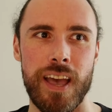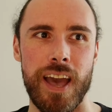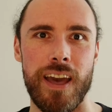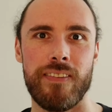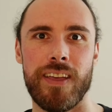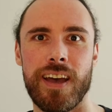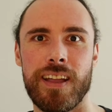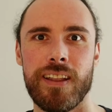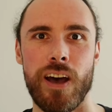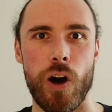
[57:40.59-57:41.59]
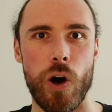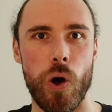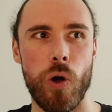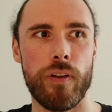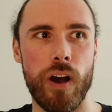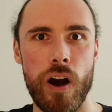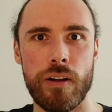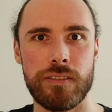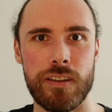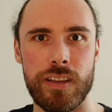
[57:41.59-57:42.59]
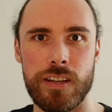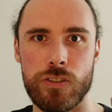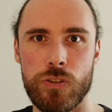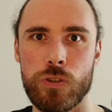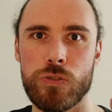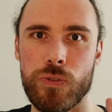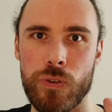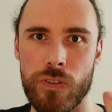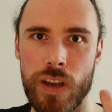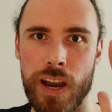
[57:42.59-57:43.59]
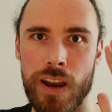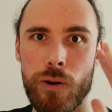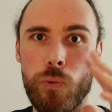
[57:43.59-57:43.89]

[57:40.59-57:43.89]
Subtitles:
And then all the content that is useful there,